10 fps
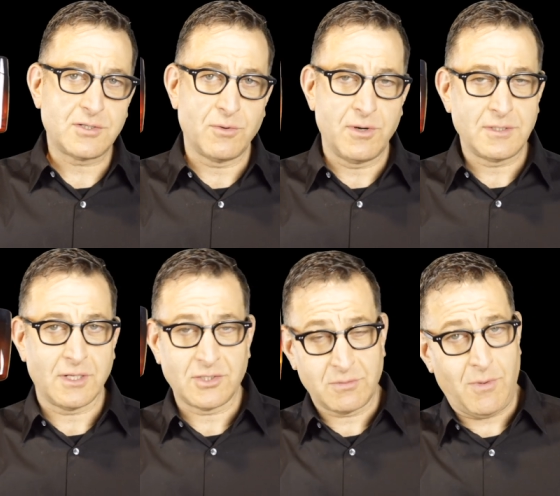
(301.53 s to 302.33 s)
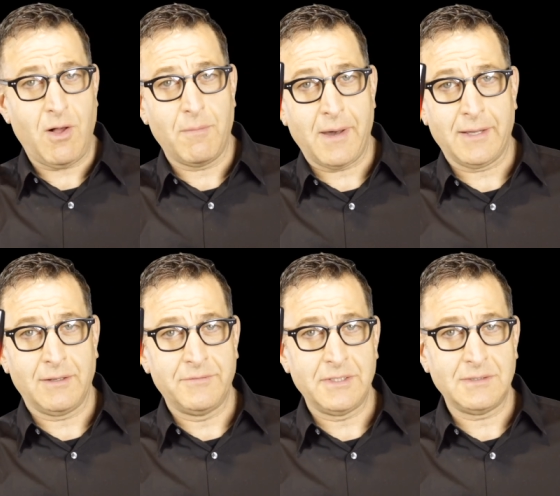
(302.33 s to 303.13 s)
stores, a small
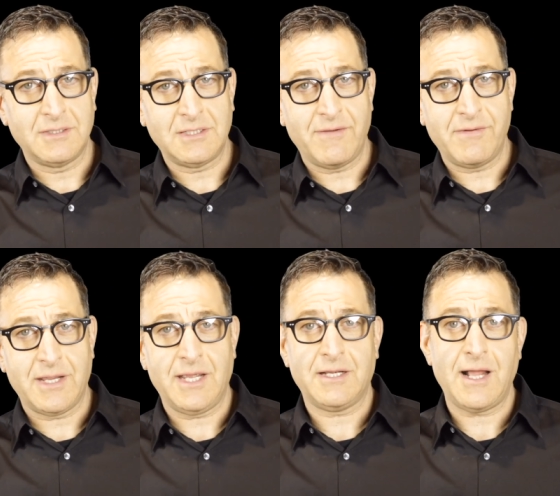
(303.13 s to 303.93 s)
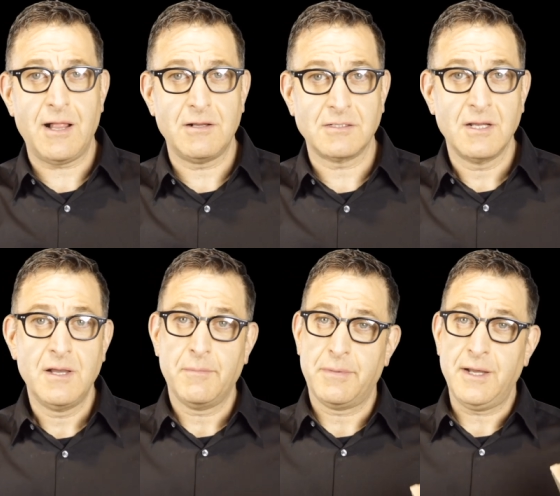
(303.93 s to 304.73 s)
bottle of this is seventy-eight dollars.
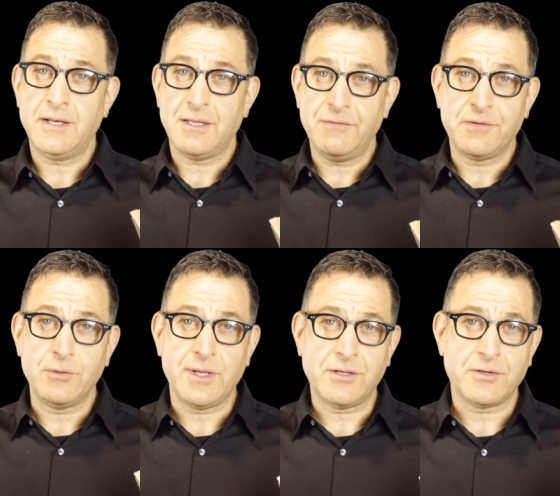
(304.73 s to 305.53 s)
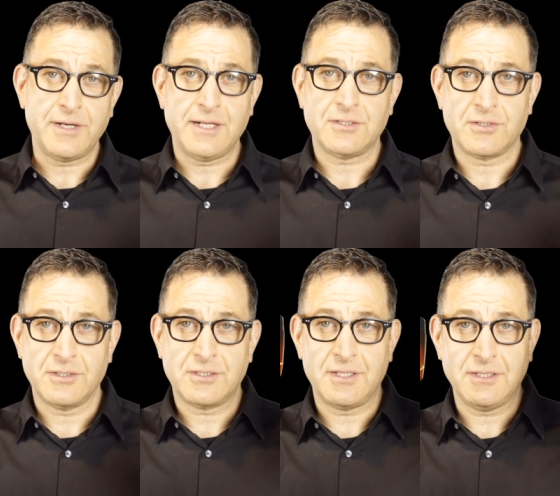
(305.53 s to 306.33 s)
But if you internet
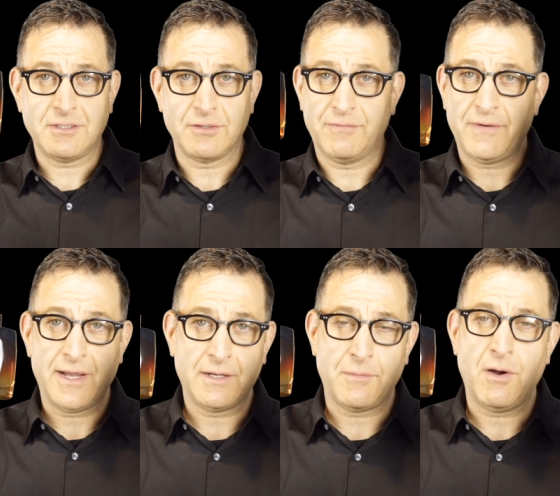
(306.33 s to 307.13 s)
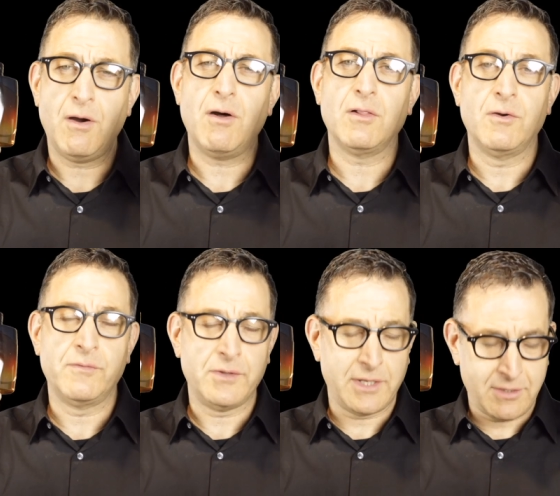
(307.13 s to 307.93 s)
search this, you'll find them all
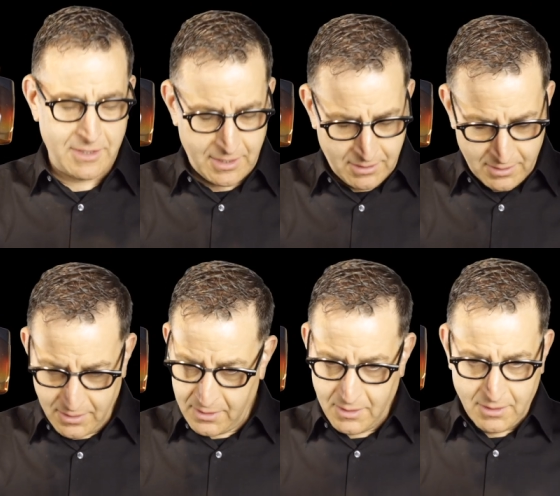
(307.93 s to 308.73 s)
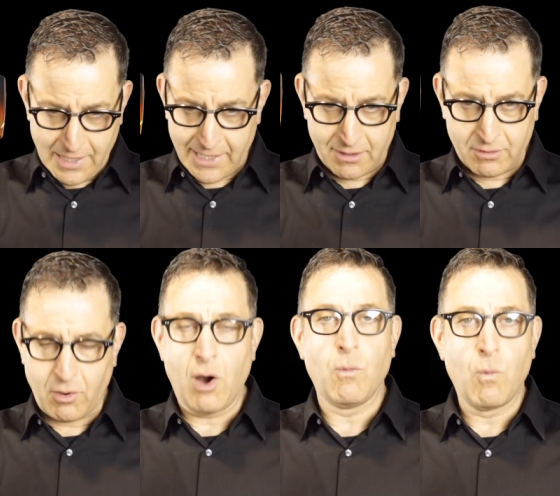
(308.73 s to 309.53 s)
over the internet like
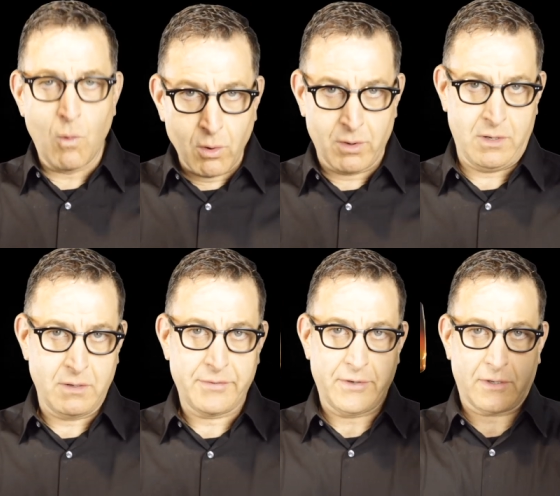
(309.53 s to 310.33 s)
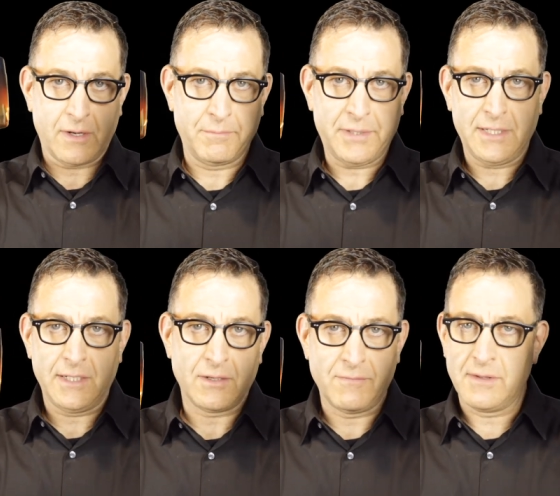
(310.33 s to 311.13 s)
a war. They're
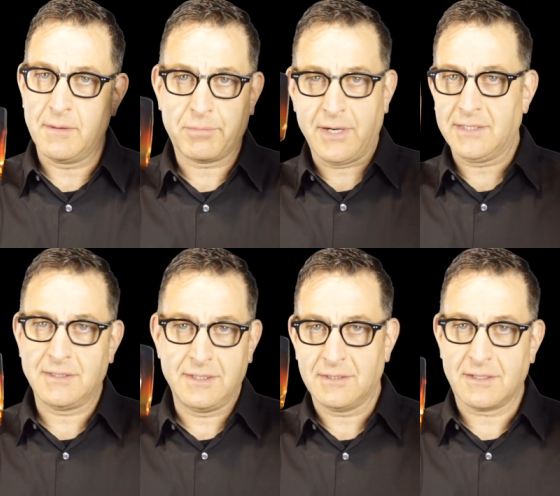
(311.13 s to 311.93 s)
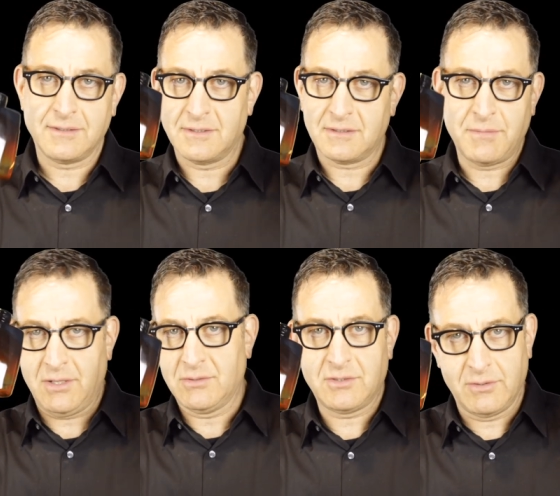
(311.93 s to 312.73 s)
competing over the price of this because it
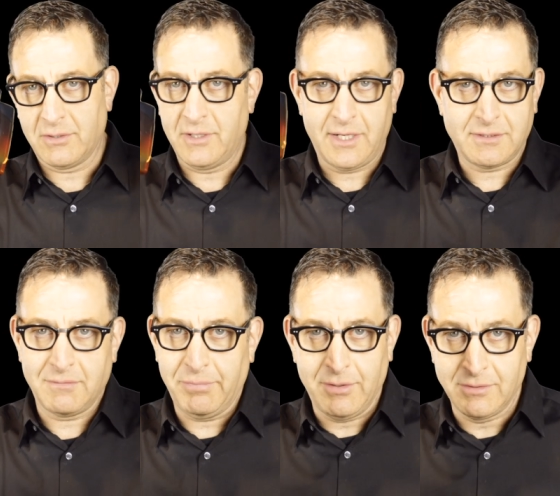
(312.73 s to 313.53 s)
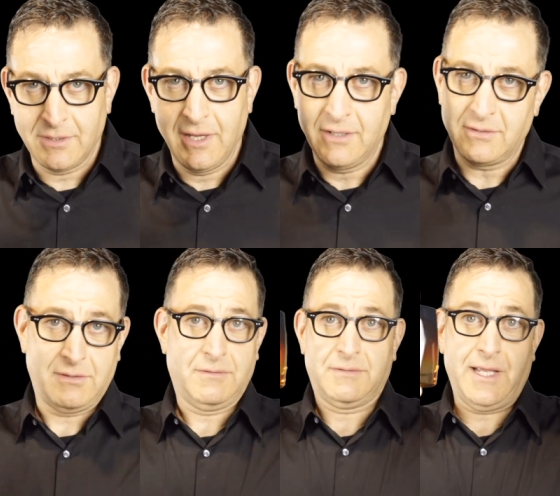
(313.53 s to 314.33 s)
smells so good, I suppose.
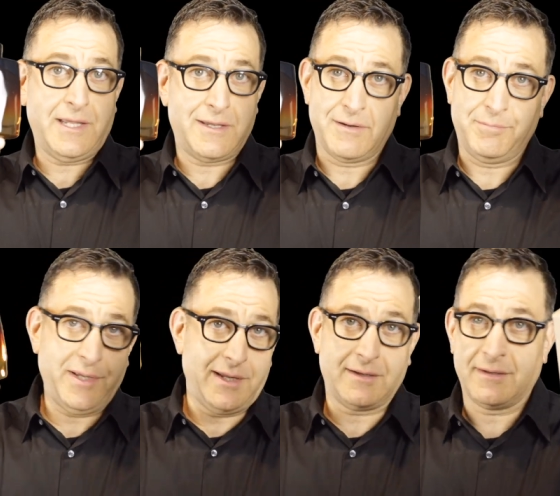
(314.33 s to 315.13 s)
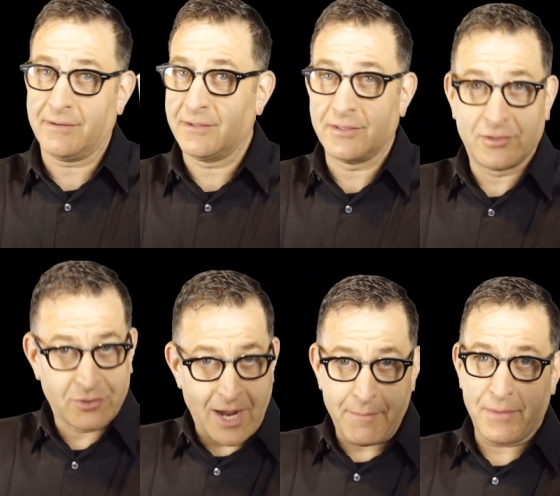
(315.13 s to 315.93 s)
So take your pick. They're
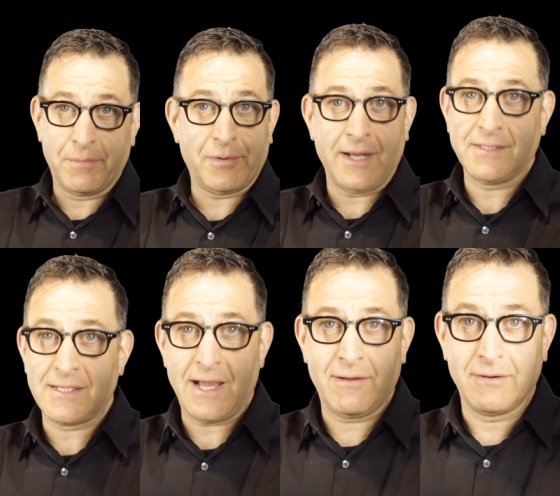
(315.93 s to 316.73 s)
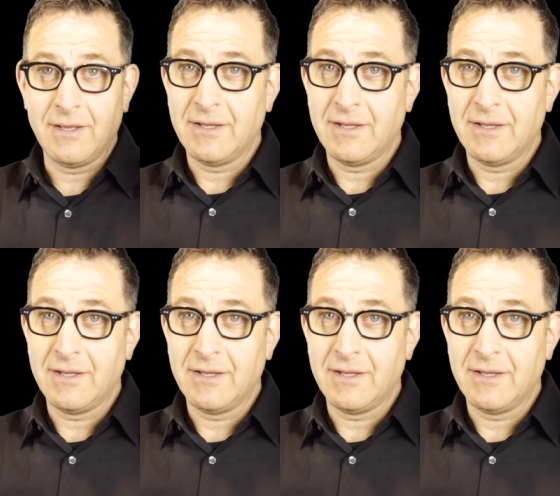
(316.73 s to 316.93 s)
drop the price down.